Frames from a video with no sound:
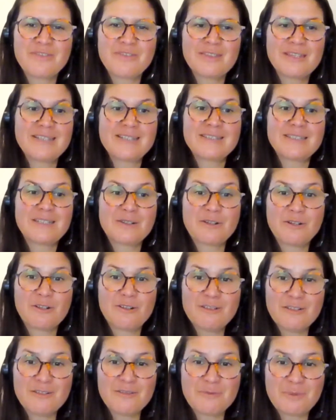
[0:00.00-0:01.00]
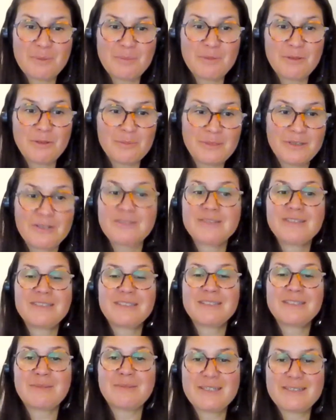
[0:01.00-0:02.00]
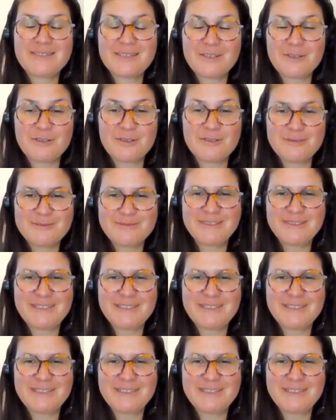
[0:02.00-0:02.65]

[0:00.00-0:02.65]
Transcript: this circle of people because this is my circle